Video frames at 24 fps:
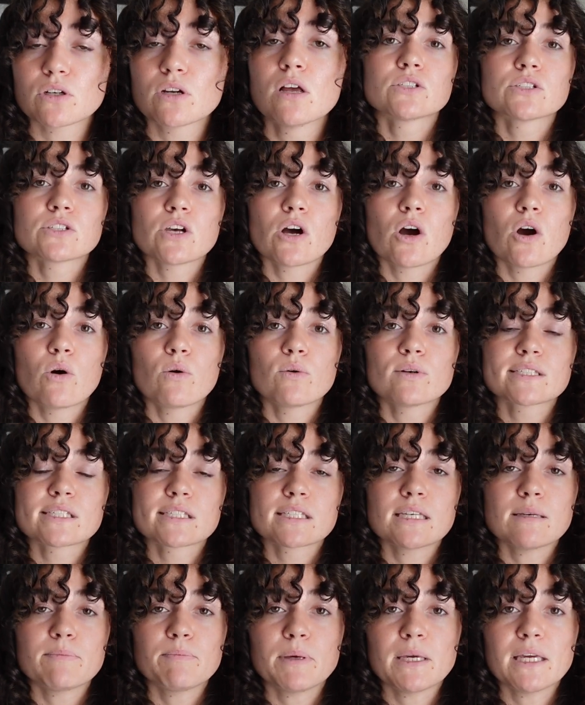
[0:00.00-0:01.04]
So
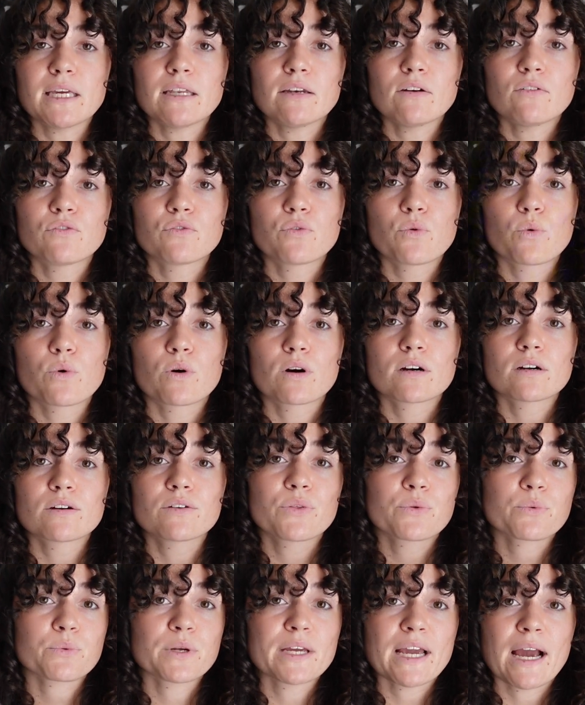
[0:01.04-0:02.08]
sleeping for
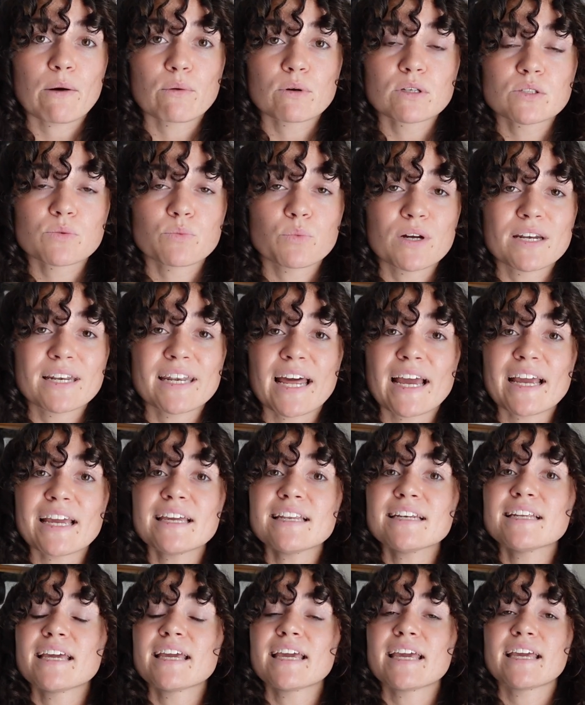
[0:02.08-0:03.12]
3 hours one
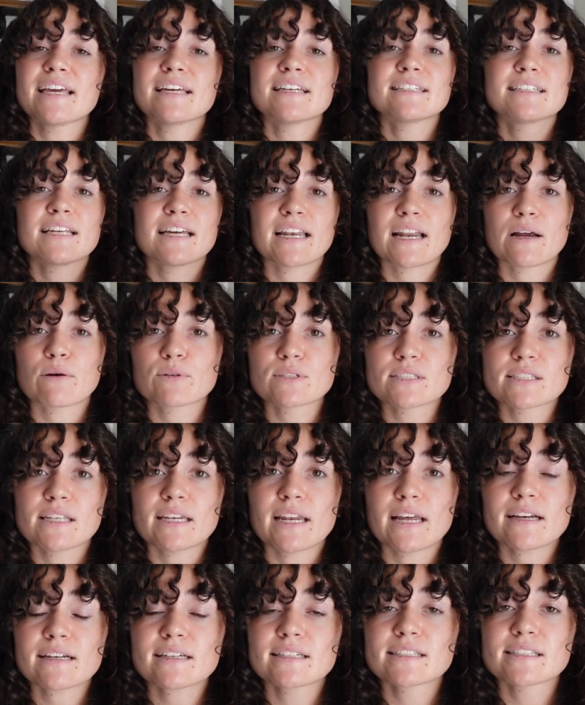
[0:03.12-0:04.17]
night and 10 hours the
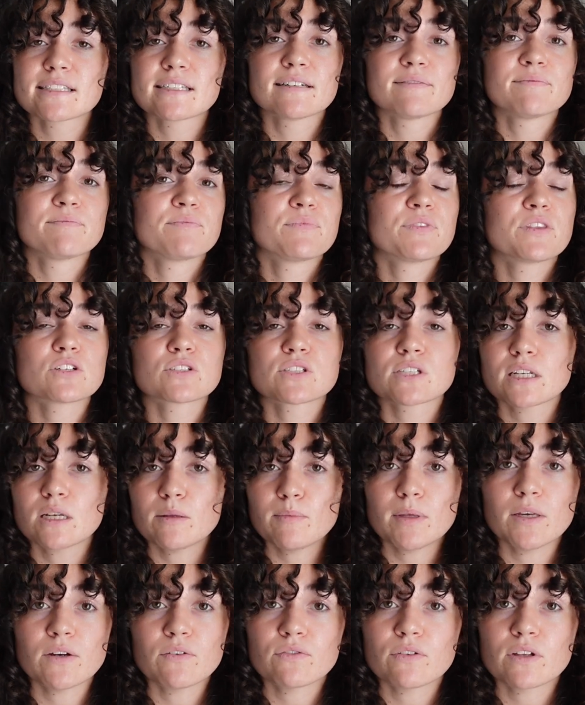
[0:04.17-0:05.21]
next, there's going to
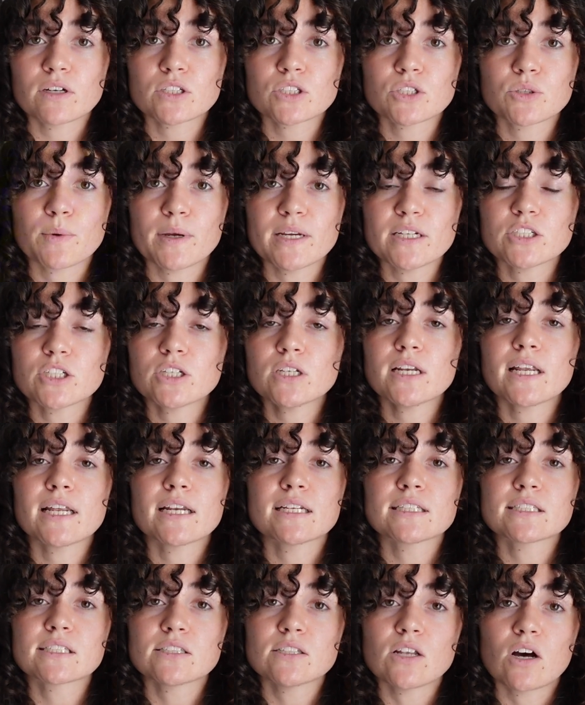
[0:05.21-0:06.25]
be a fluctuation, and
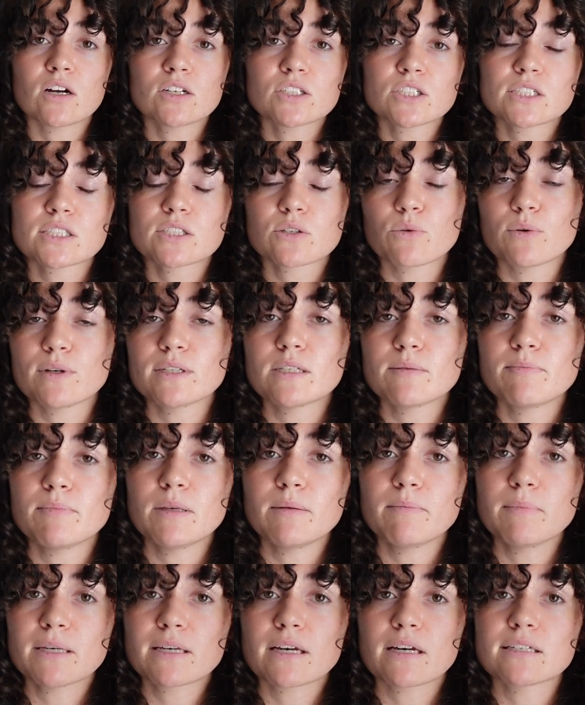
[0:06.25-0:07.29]
it's not just going to be
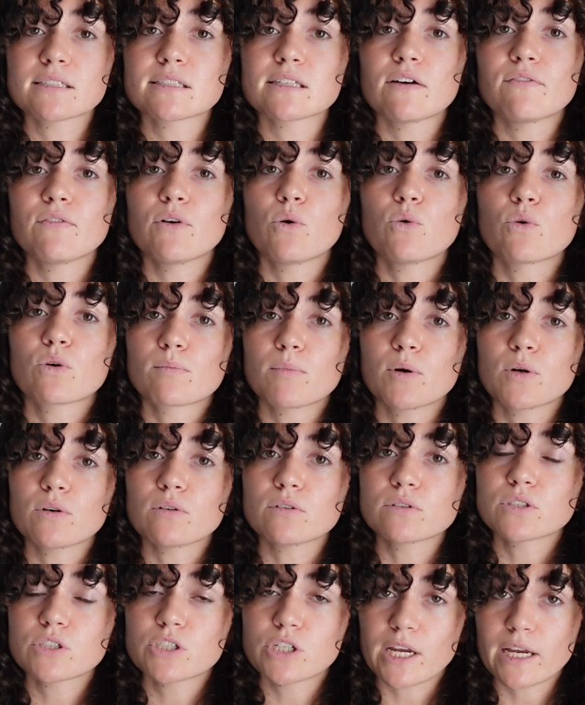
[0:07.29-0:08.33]
because of a
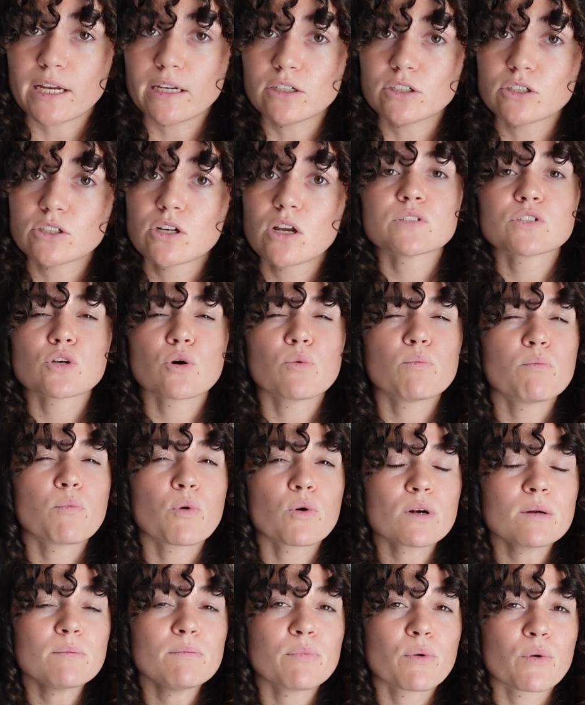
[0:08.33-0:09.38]
hormonal change. So
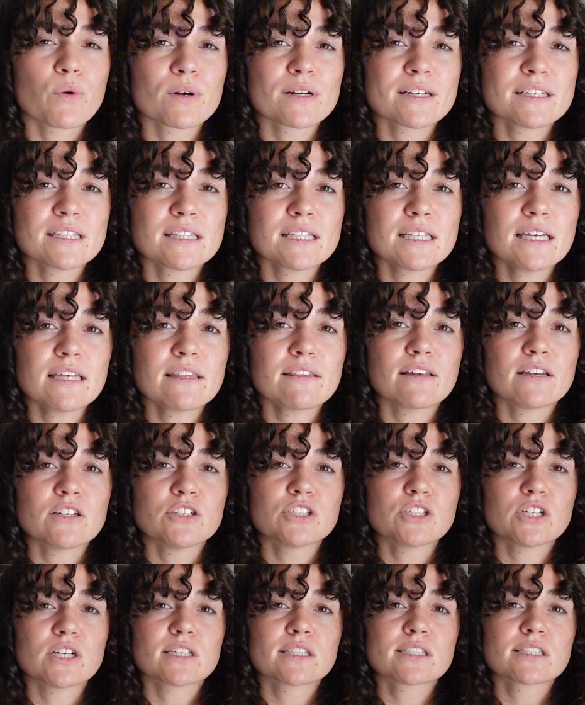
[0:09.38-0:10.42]
more importantly than
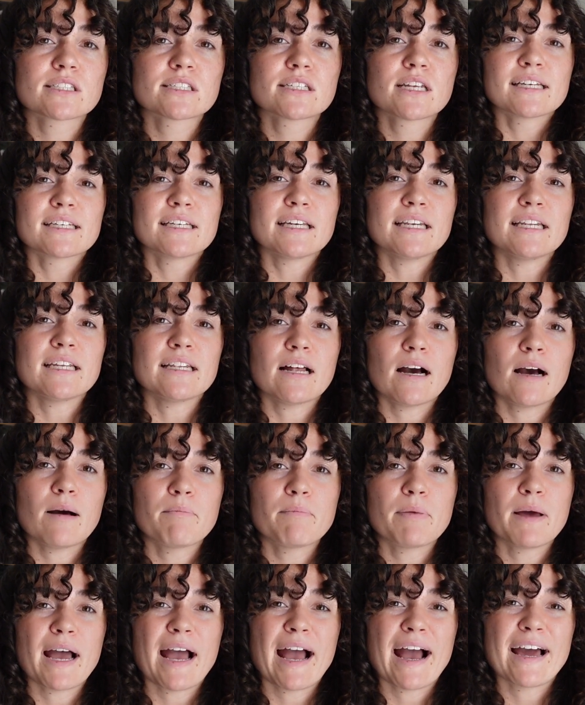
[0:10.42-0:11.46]
just getting
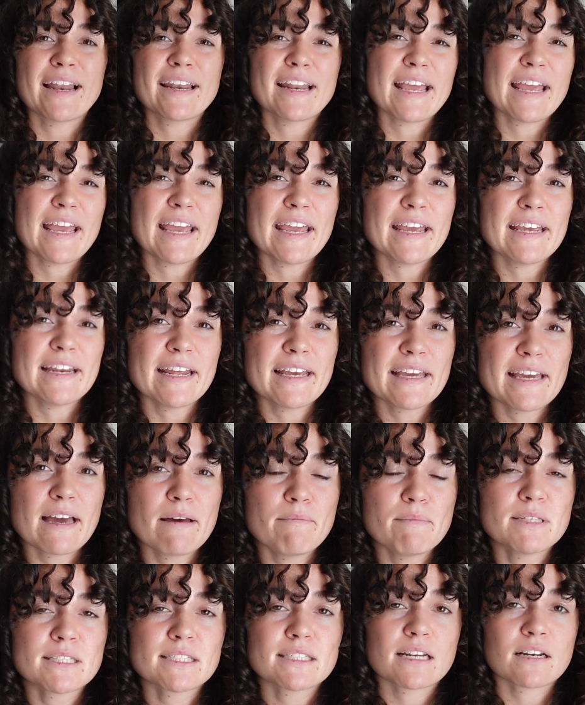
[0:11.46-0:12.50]
up at 8
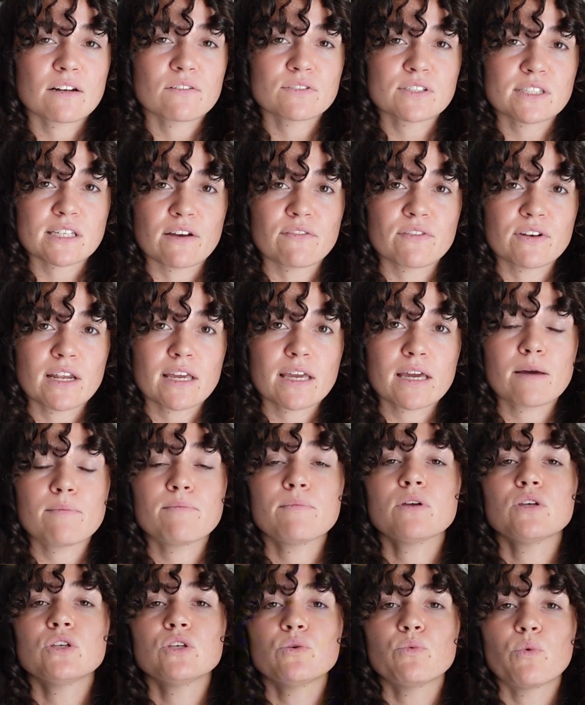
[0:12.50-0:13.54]
a.m. instead of 7 a.m.,
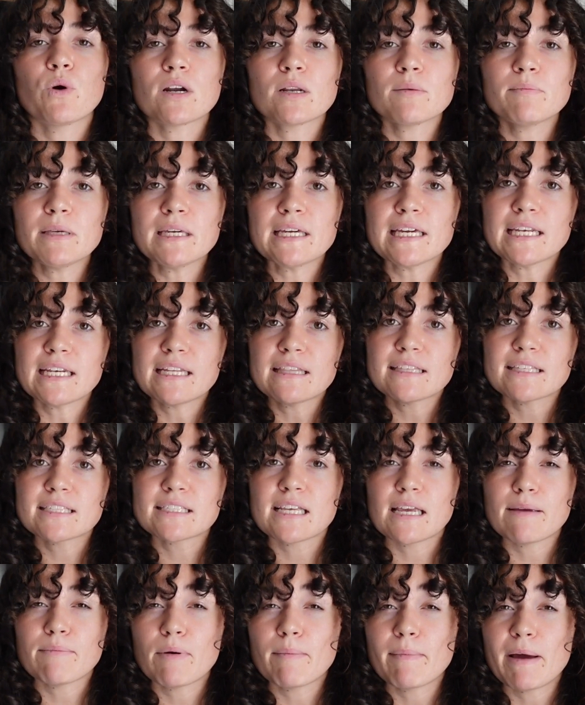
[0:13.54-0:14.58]
you want to be getting the
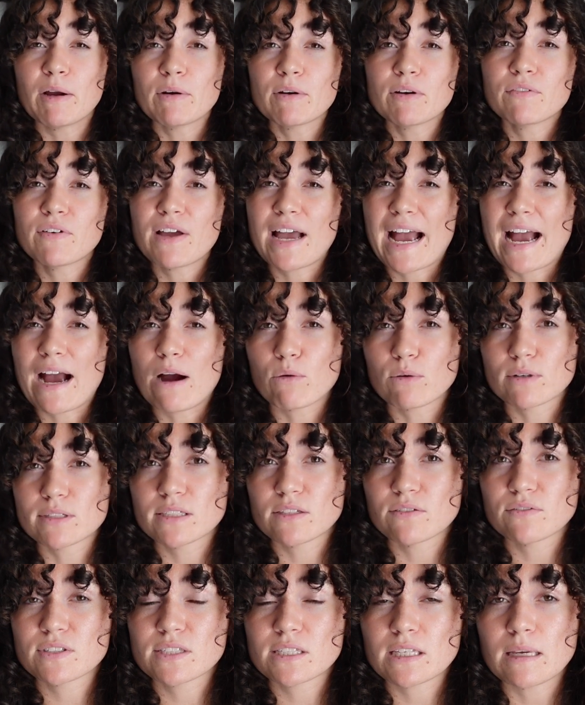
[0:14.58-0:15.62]
same amount of hours
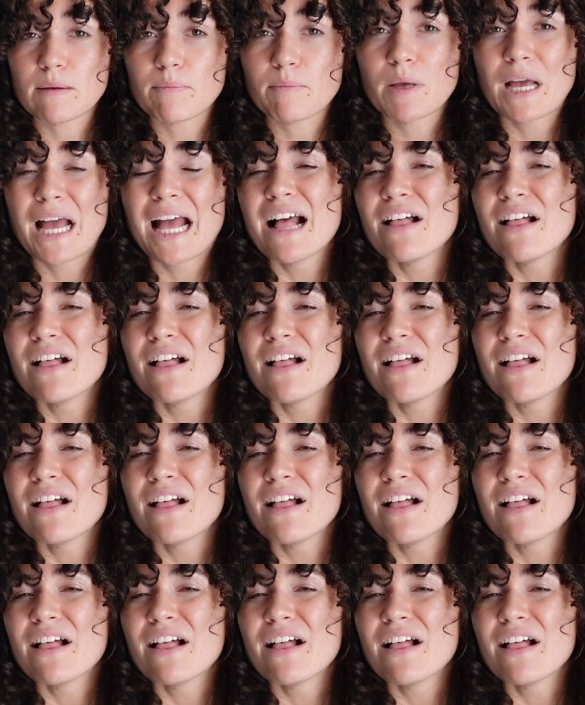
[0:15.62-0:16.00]
of sleep.